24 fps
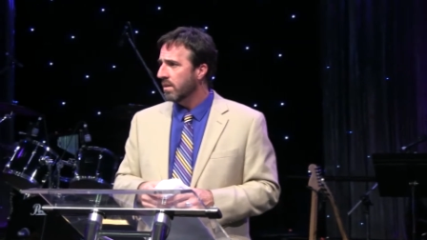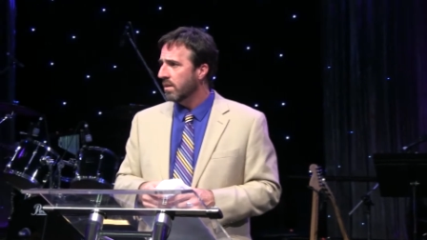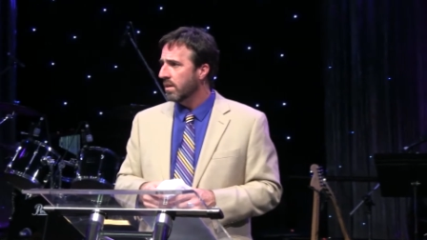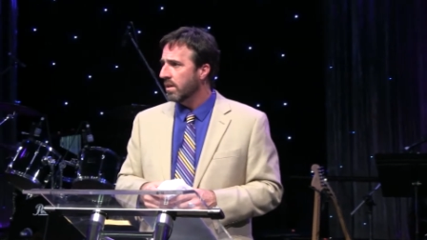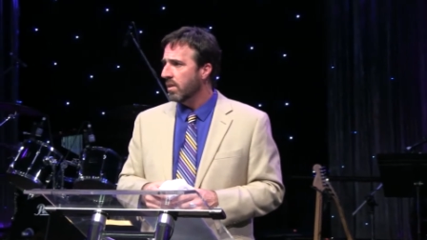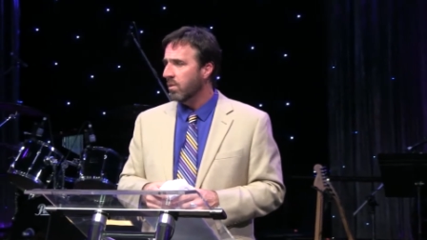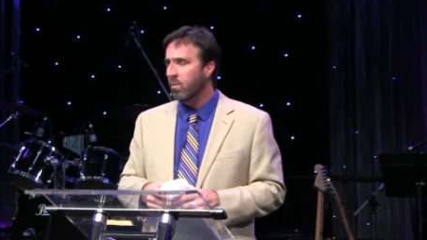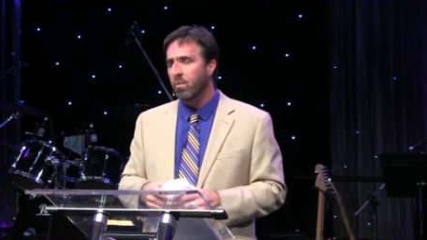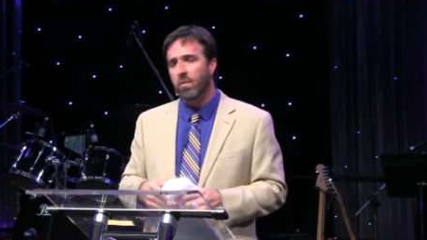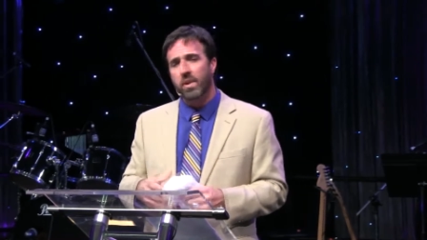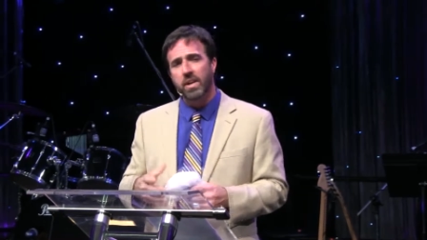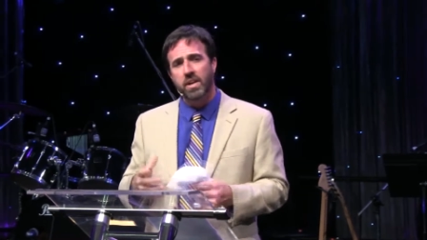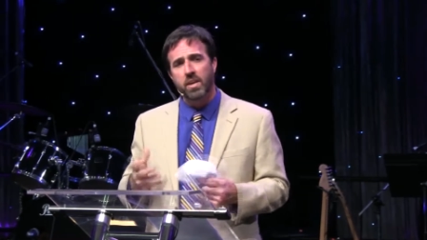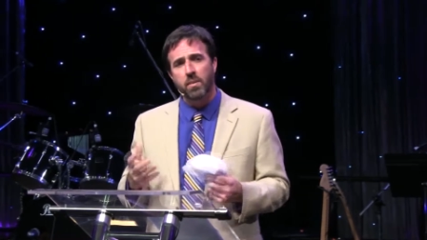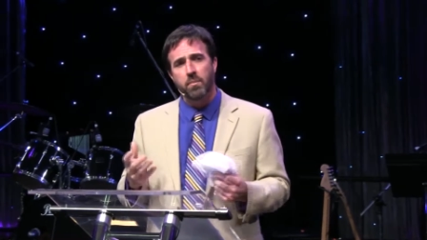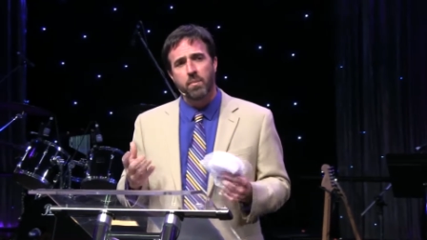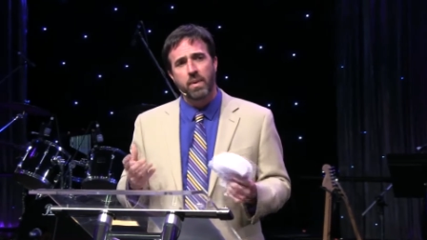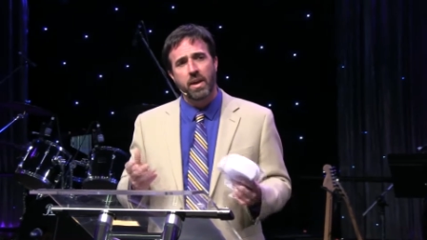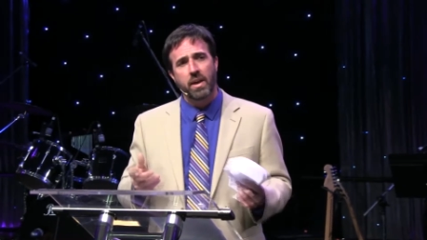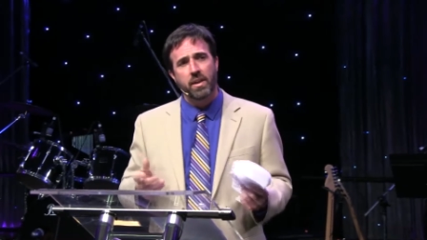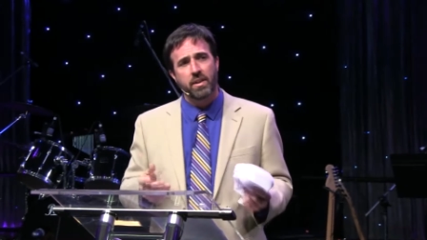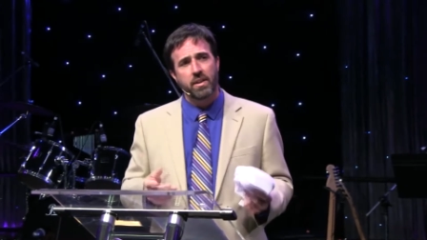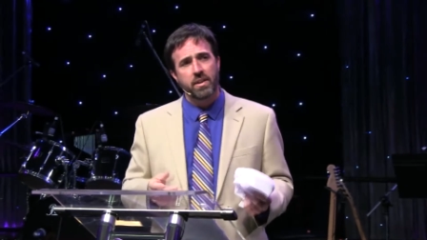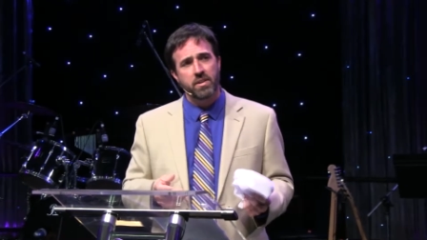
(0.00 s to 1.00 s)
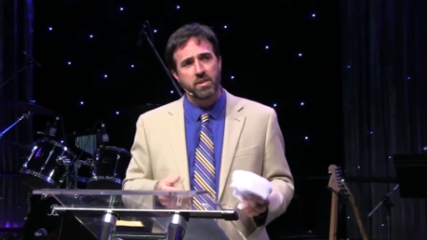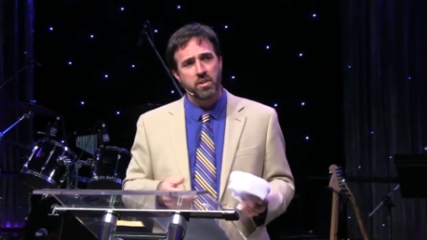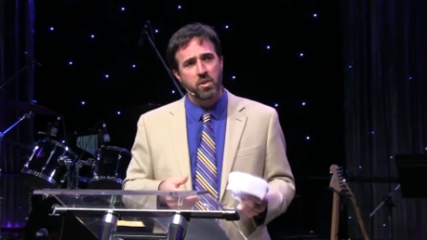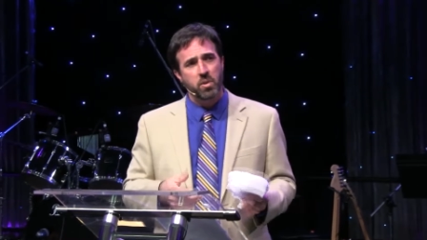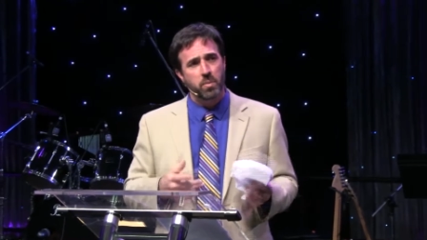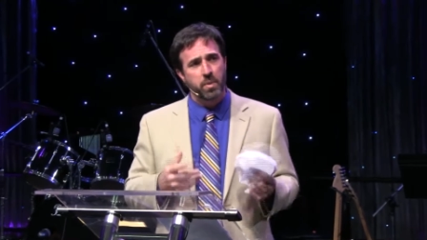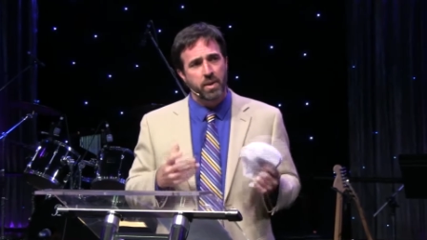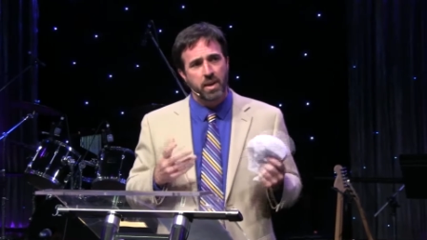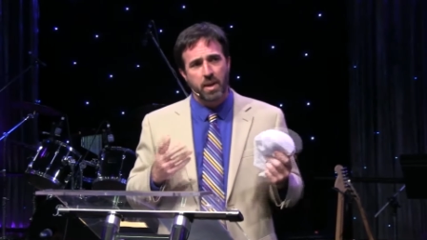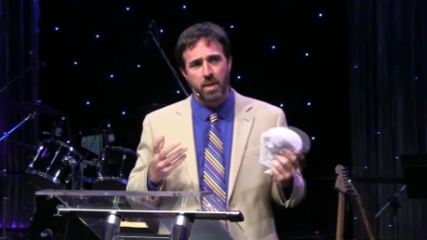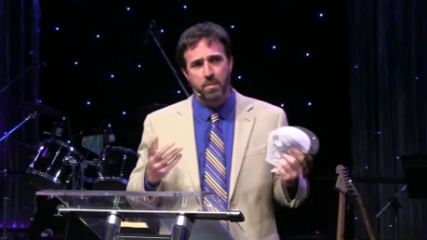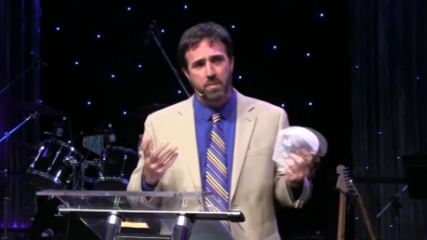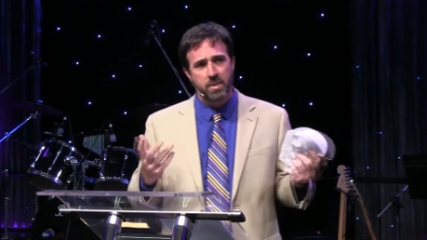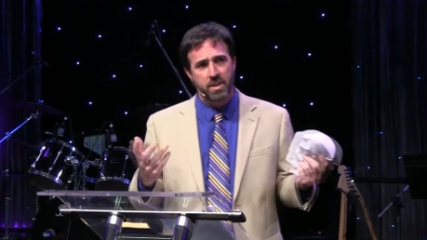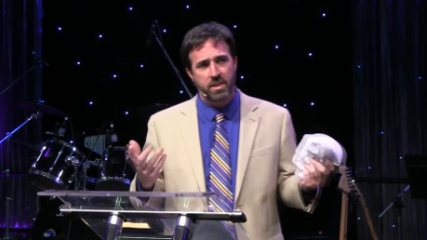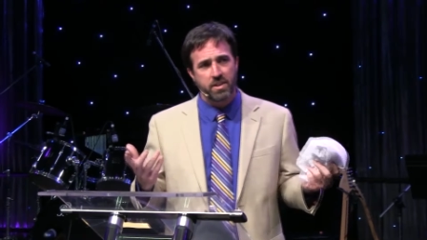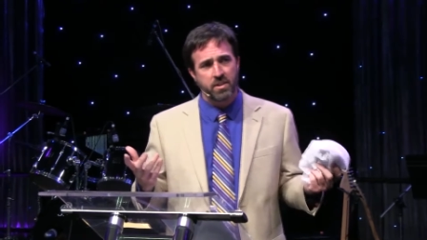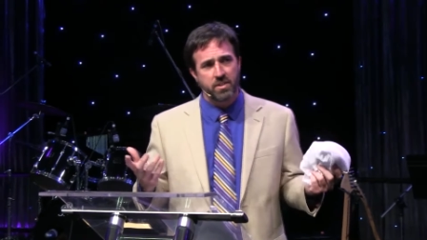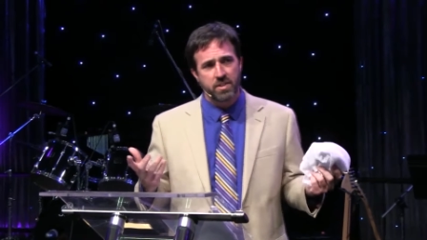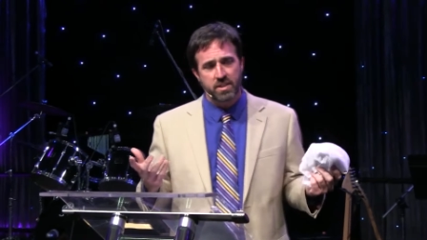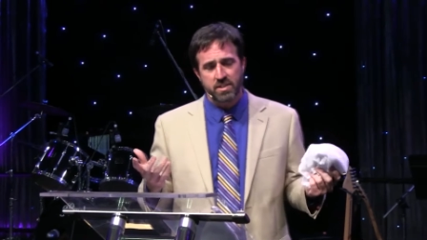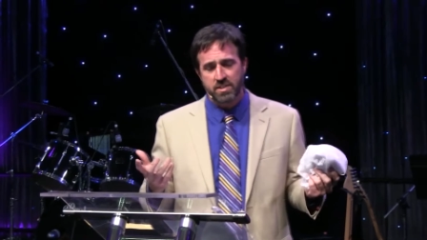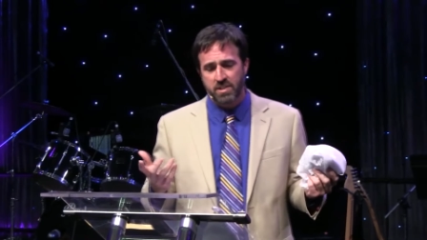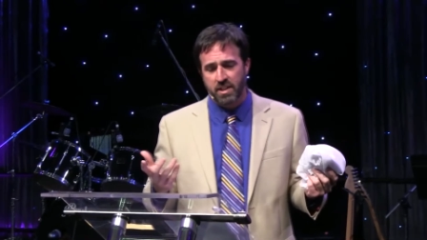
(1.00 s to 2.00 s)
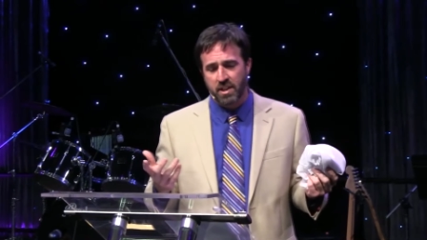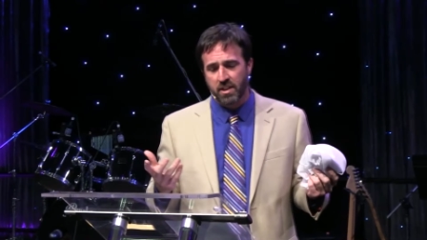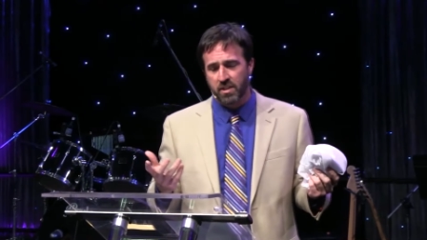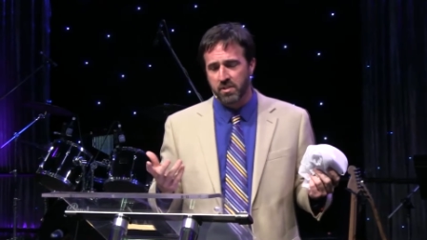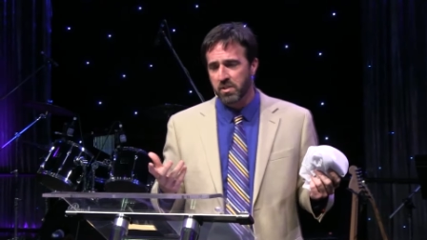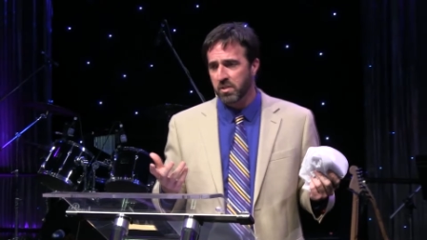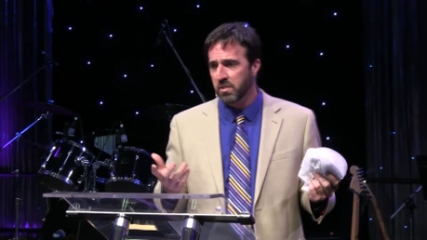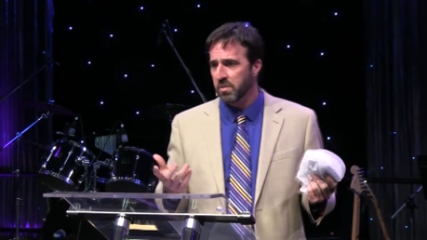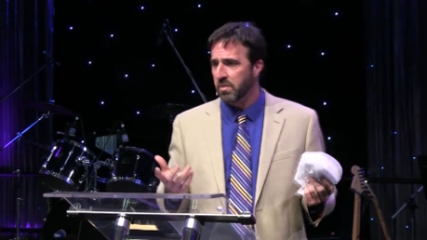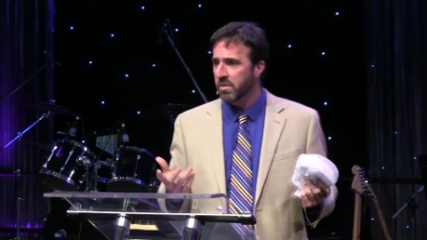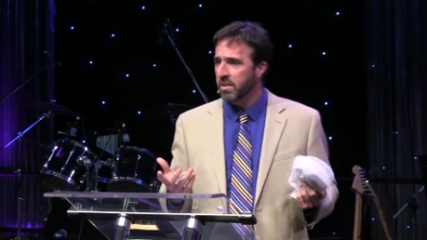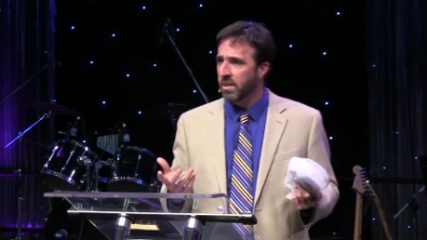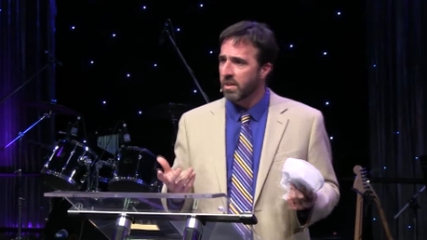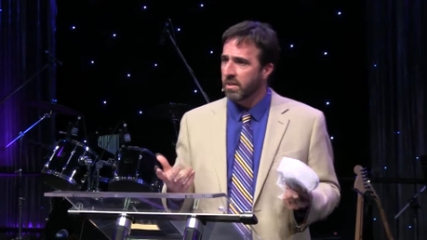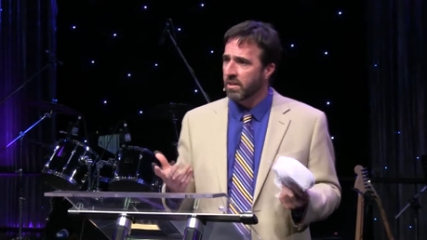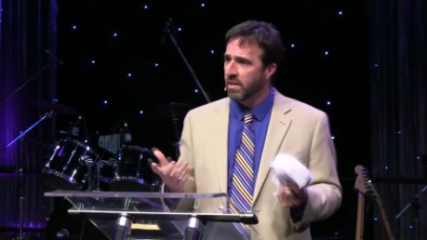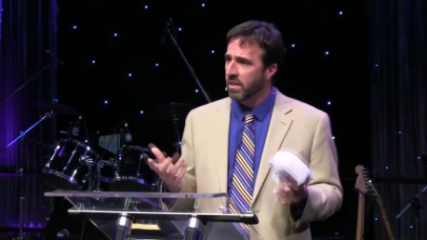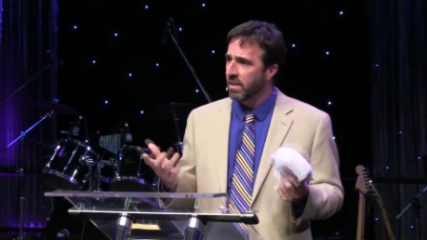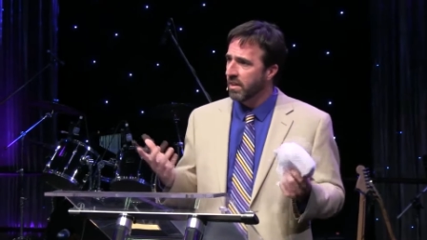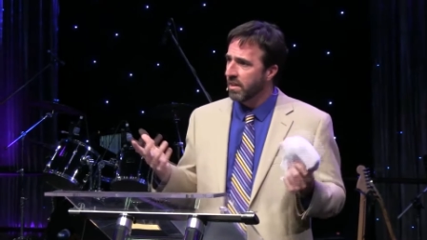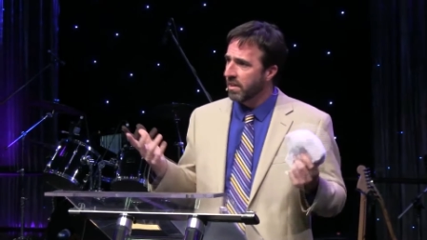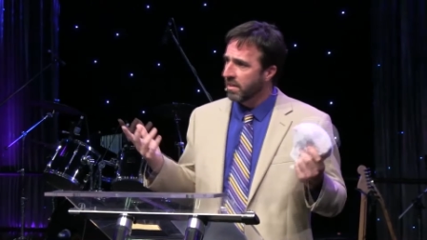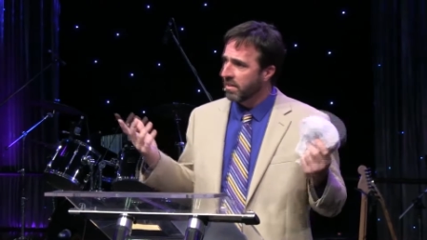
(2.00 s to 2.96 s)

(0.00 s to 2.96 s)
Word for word: and ring a bell in you. But I'm here to tell you that